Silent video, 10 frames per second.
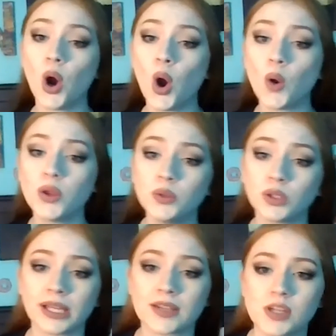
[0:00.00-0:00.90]
oh, you
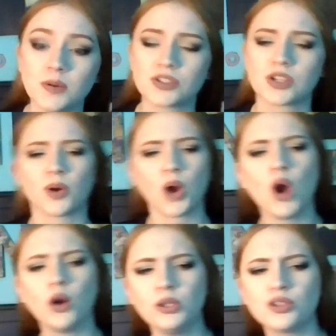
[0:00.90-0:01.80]
look like so and so, or
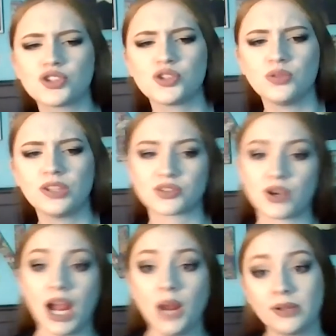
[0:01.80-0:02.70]
oh, you should do this, or
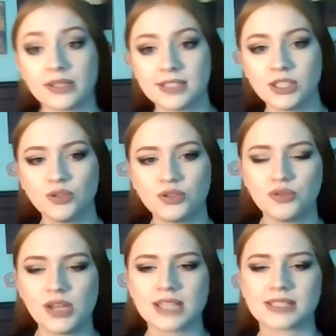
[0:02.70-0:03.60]
I want to see you do
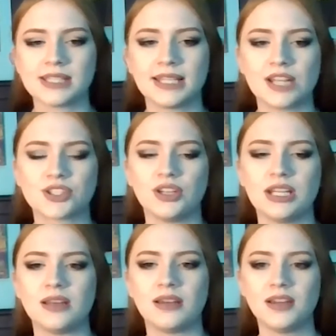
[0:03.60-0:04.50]
this. And then it turned
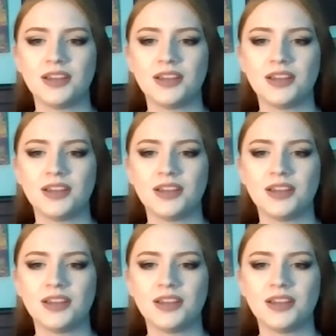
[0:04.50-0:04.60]
into